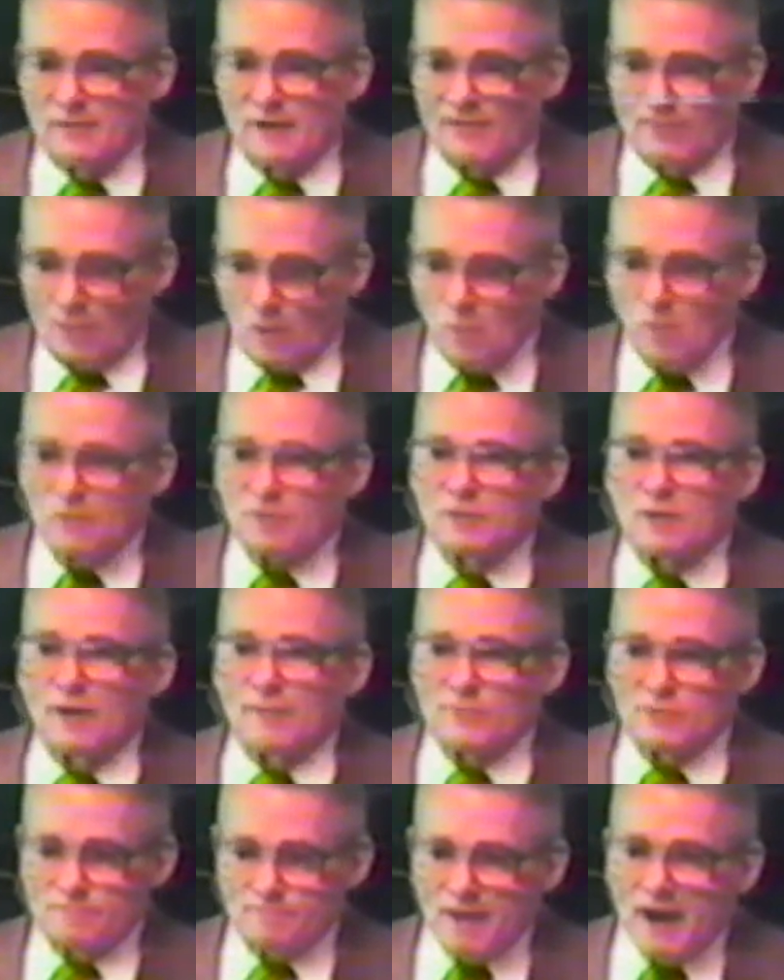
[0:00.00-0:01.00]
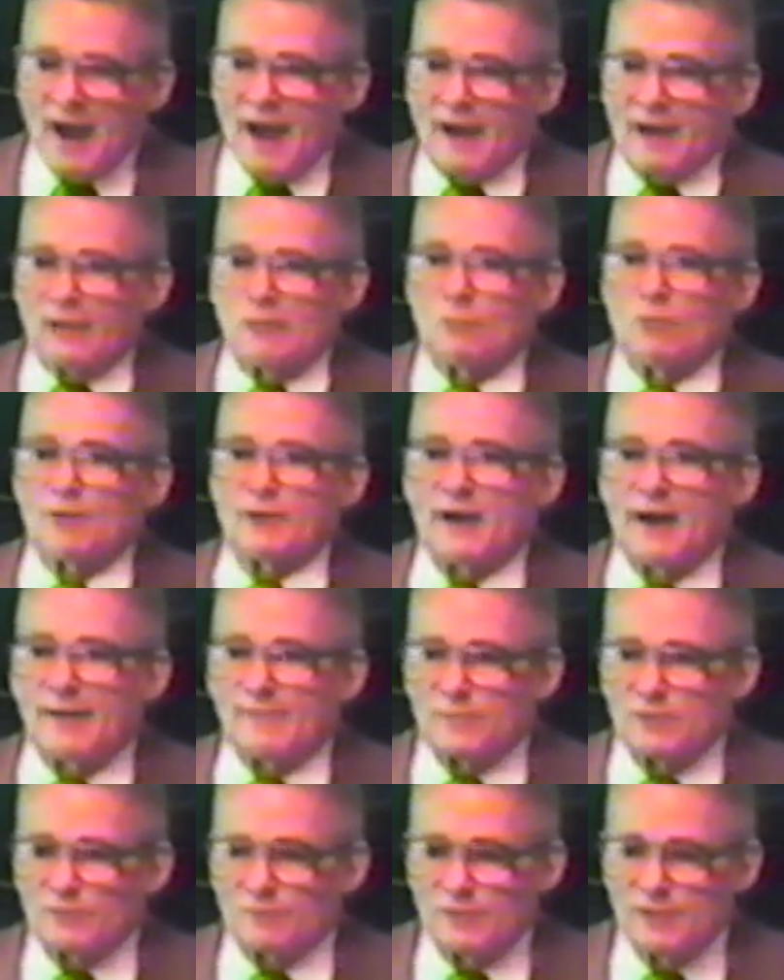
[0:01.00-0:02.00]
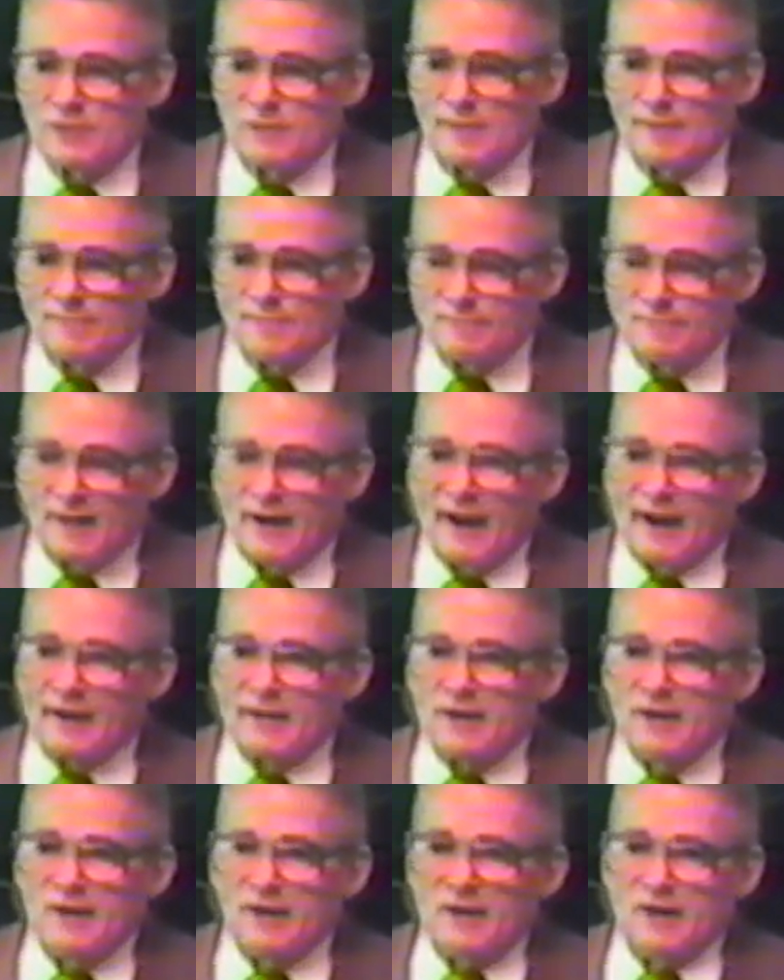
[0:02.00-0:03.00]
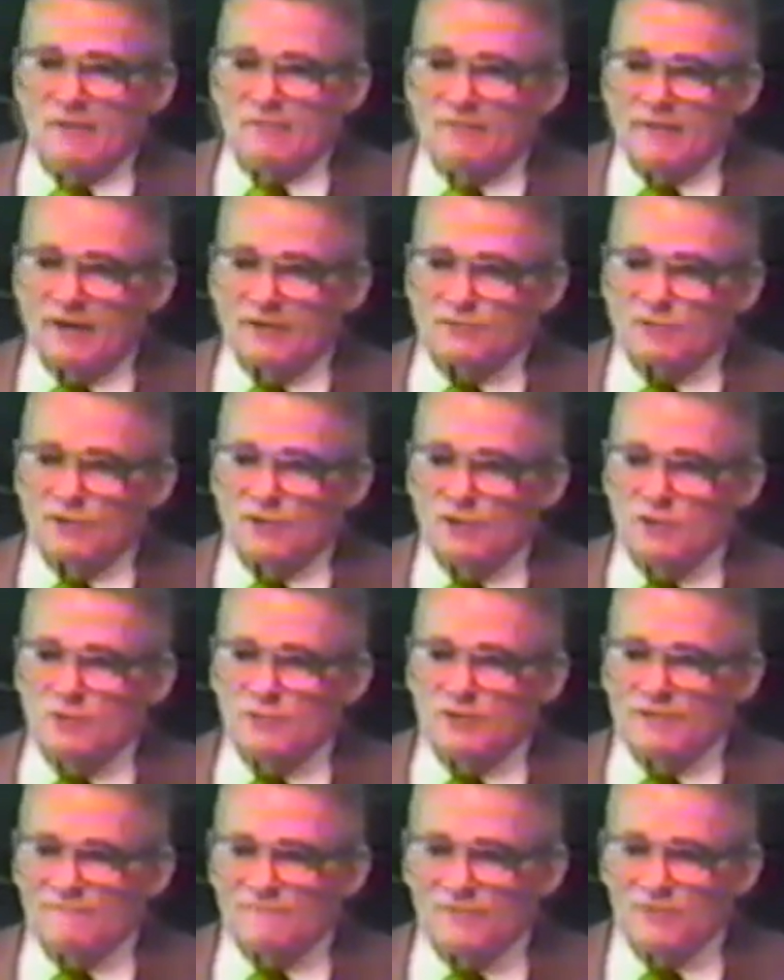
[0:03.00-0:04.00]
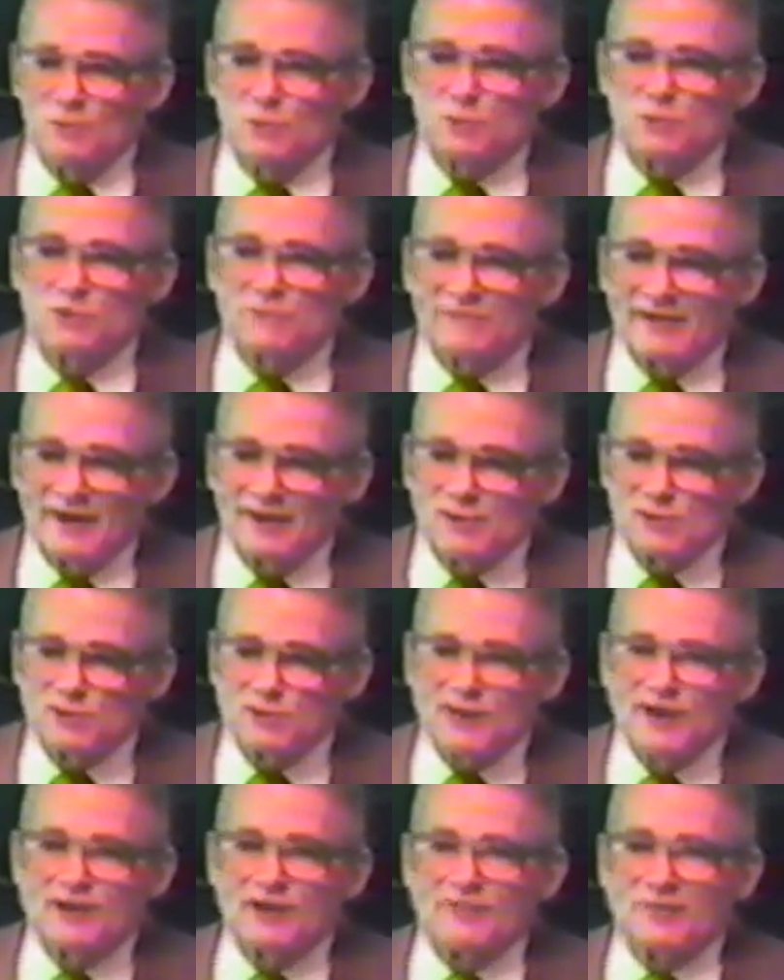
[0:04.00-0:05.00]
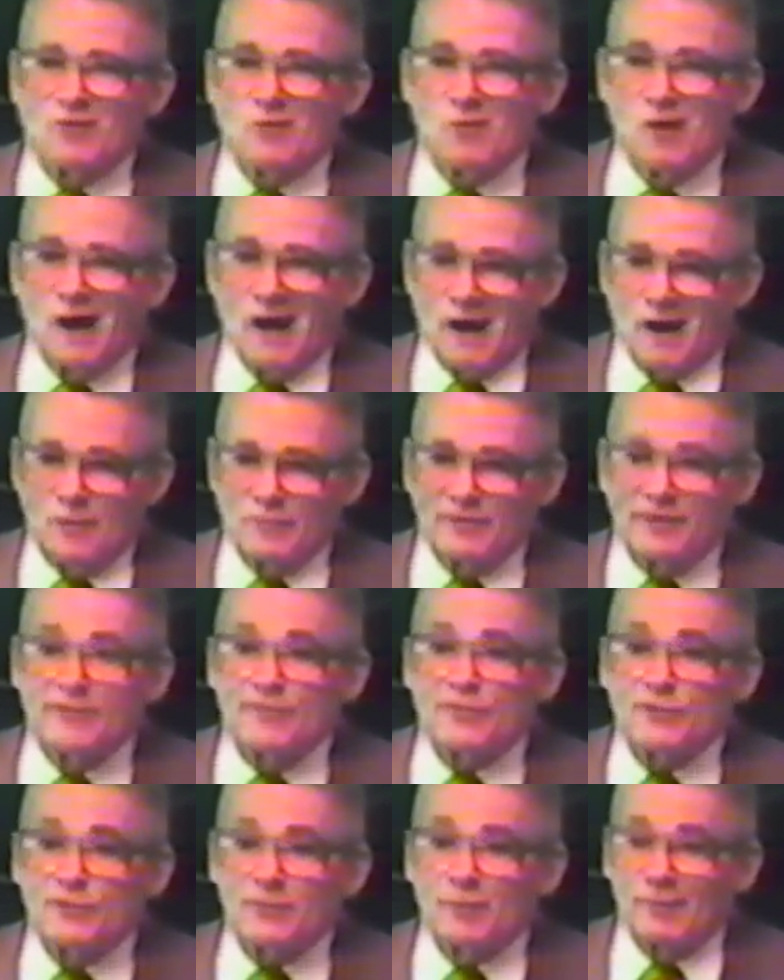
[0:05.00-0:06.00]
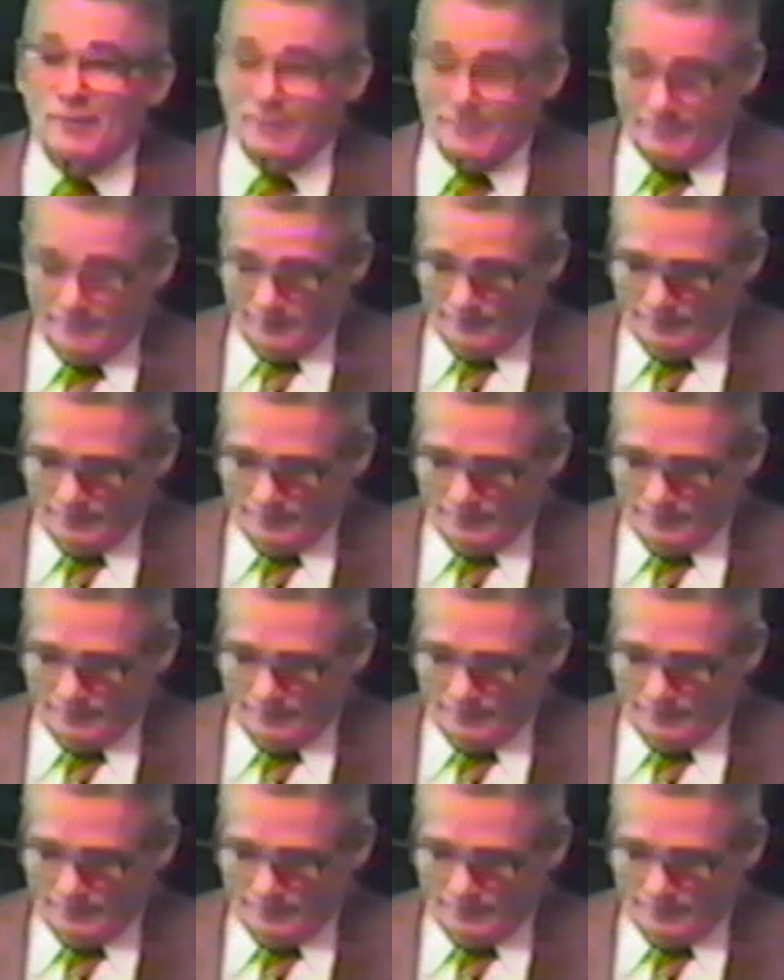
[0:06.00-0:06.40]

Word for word: Now, the Lord comes back, and what happens when He comes back? there's a new infusion of energy into the ground, into the dirt.